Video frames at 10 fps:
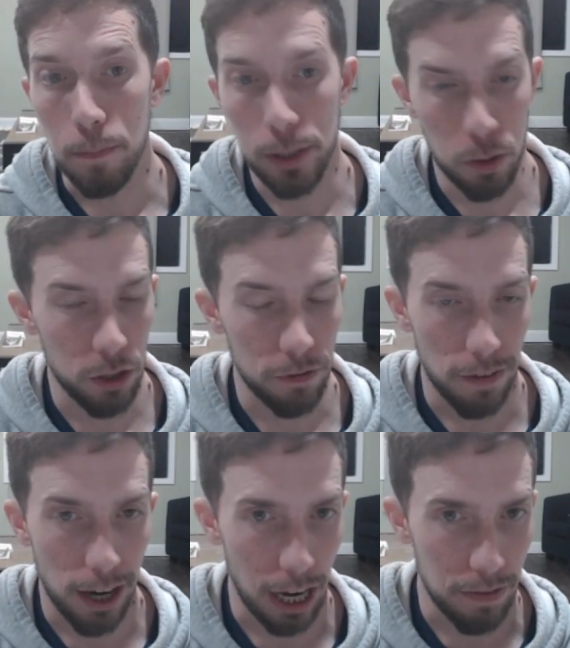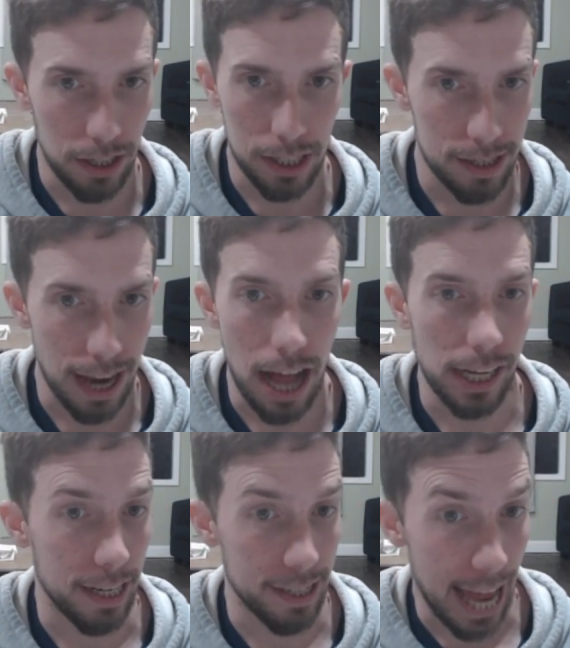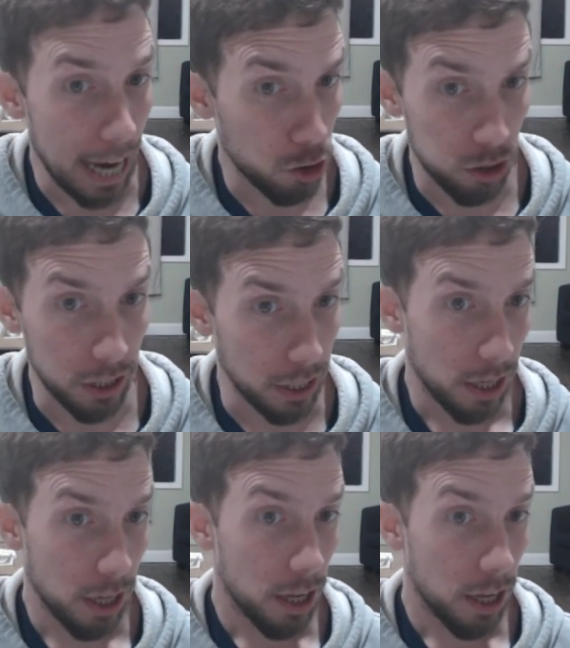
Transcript: bishop g5, in the Italian is actually